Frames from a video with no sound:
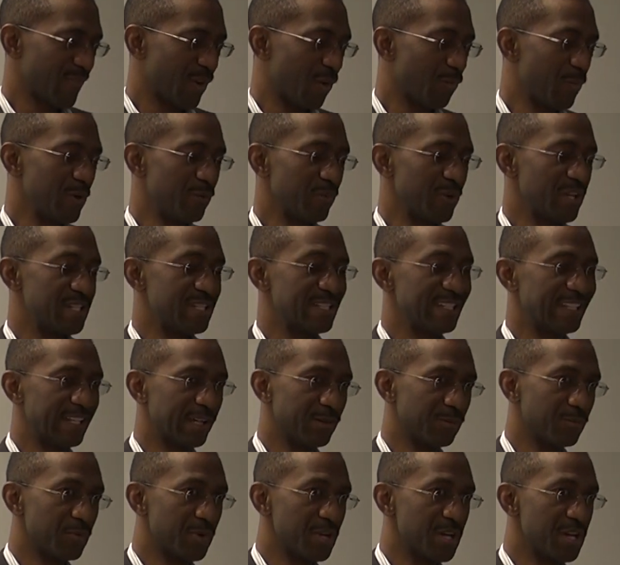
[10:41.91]
when we're
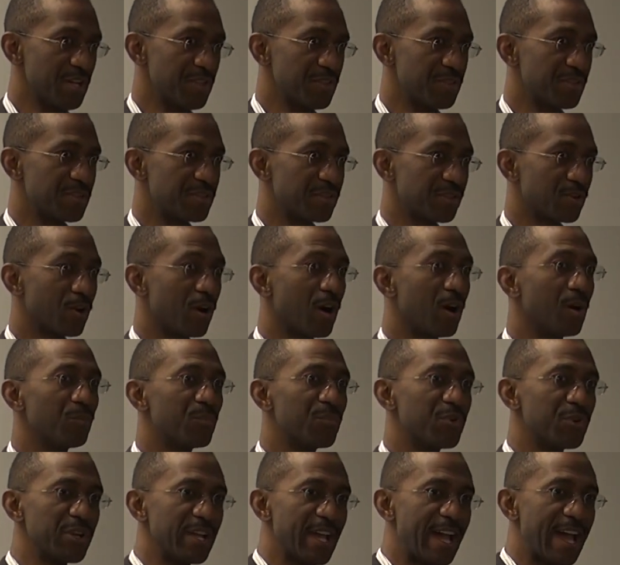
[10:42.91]
dealing with
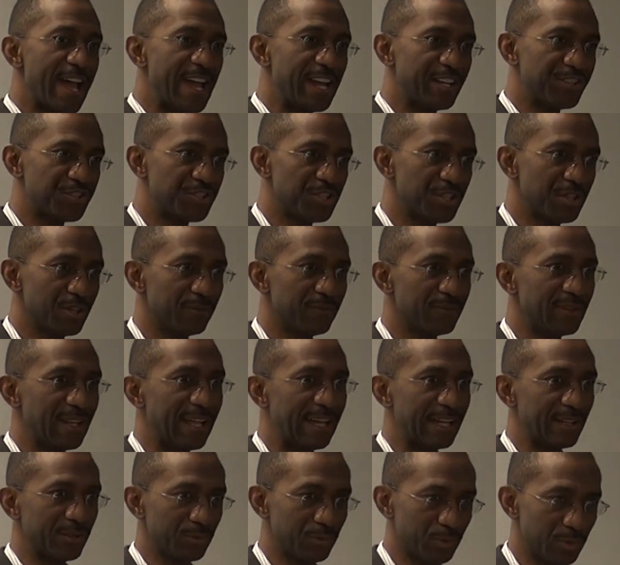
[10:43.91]
comprehension of
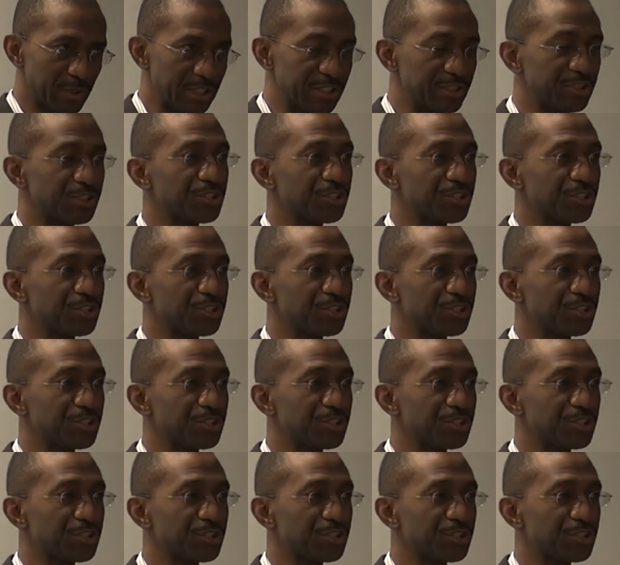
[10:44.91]
language.